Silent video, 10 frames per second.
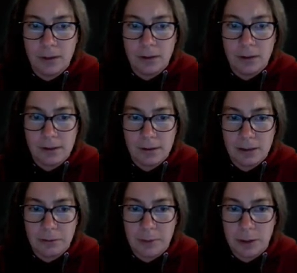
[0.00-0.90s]
Doesn't tell
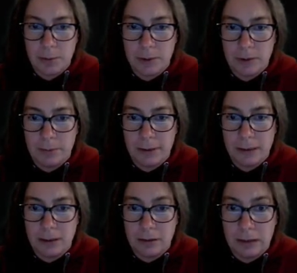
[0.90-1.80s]
me much about the
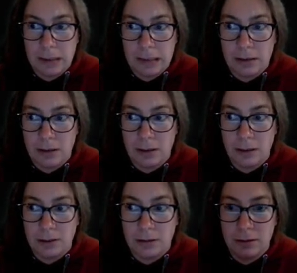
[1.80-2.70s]
building on this side
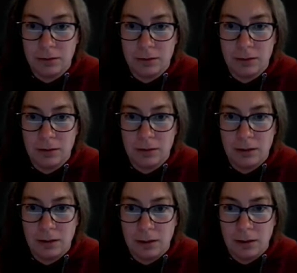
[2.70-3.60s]
here,
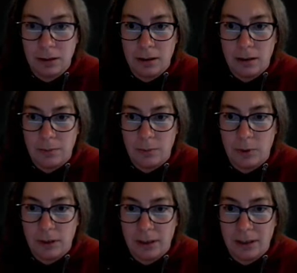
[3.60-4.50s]

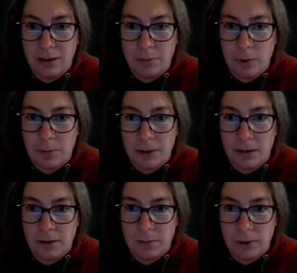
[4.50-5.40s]
but I think it's probably
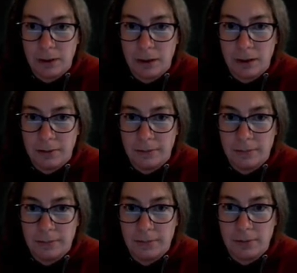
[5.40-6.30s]
this one here,
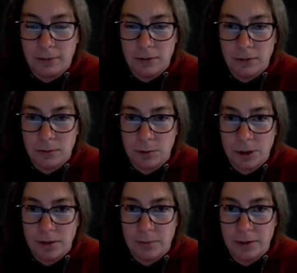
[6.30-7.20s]
which
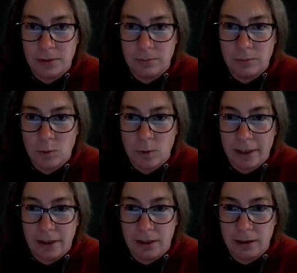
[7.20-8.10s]
is a bit
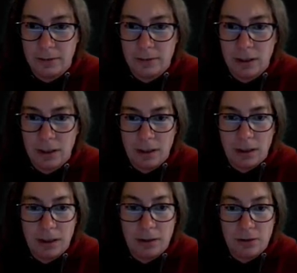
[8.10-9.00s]
wider,
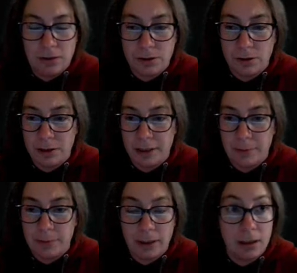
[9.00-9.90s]
and there's a
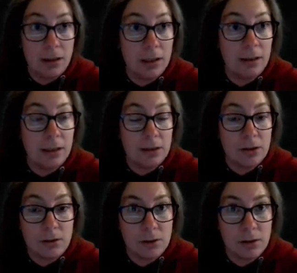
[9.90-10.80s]
turntable here, and that's
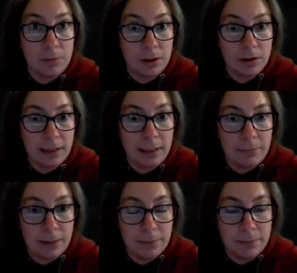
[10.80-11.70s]
also something you can map.